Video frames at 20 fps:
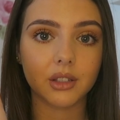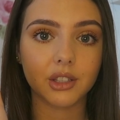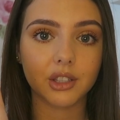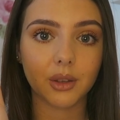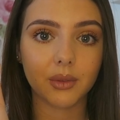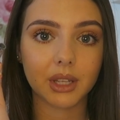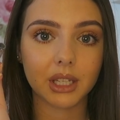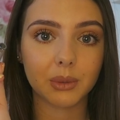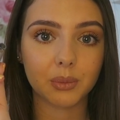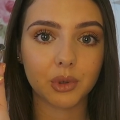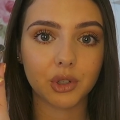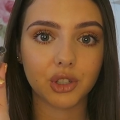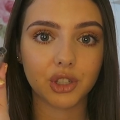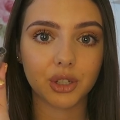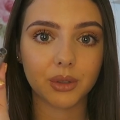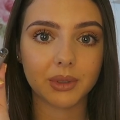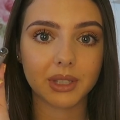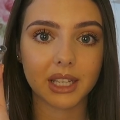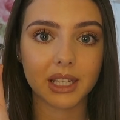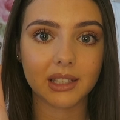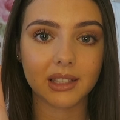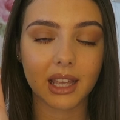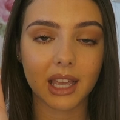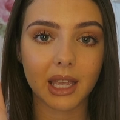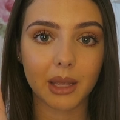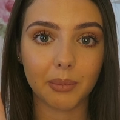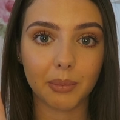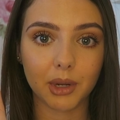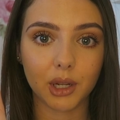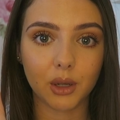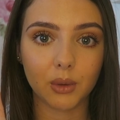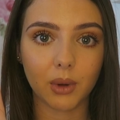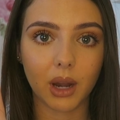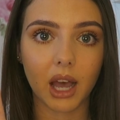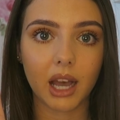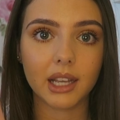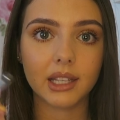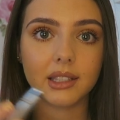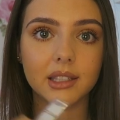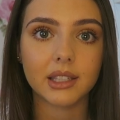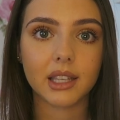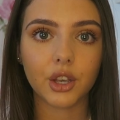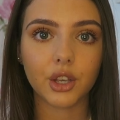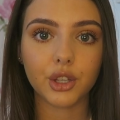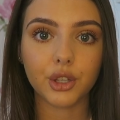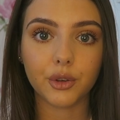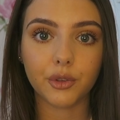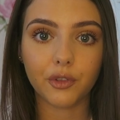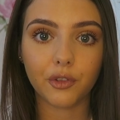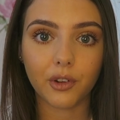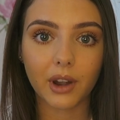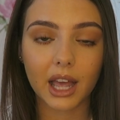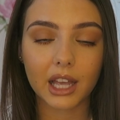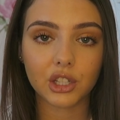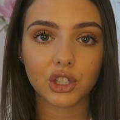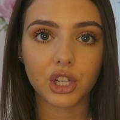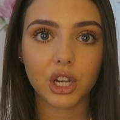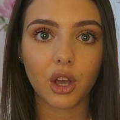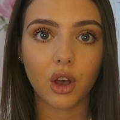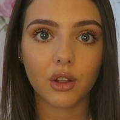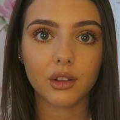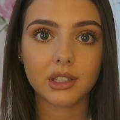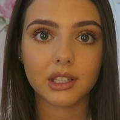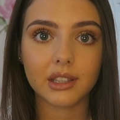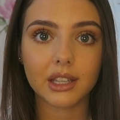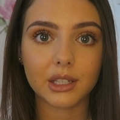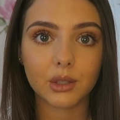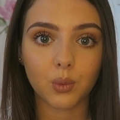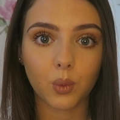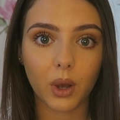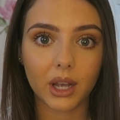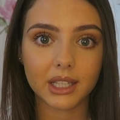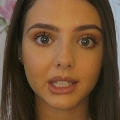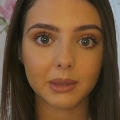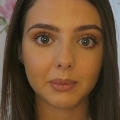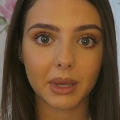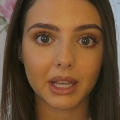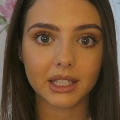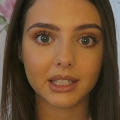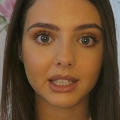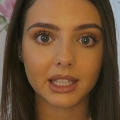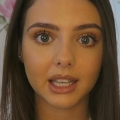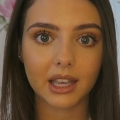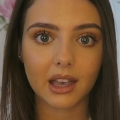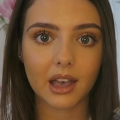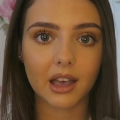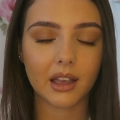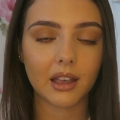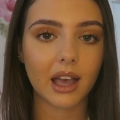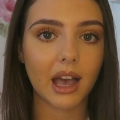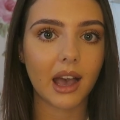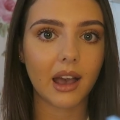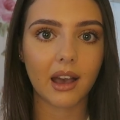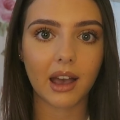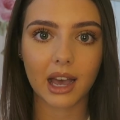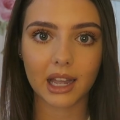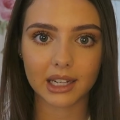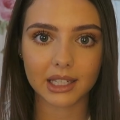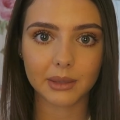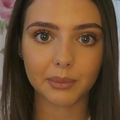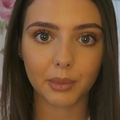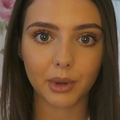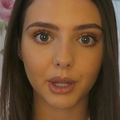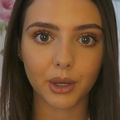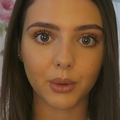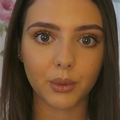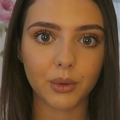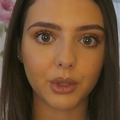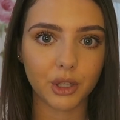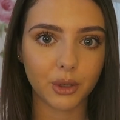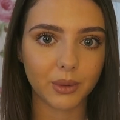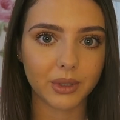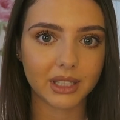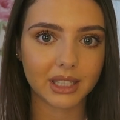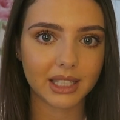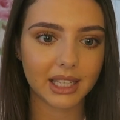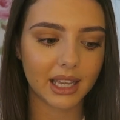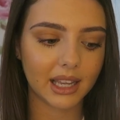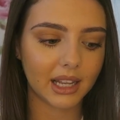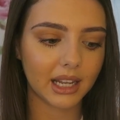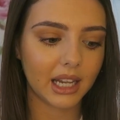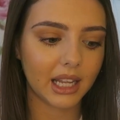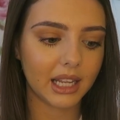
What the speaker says: So this produces a blue light. You flash it onto this white space here and it's blue. You can see it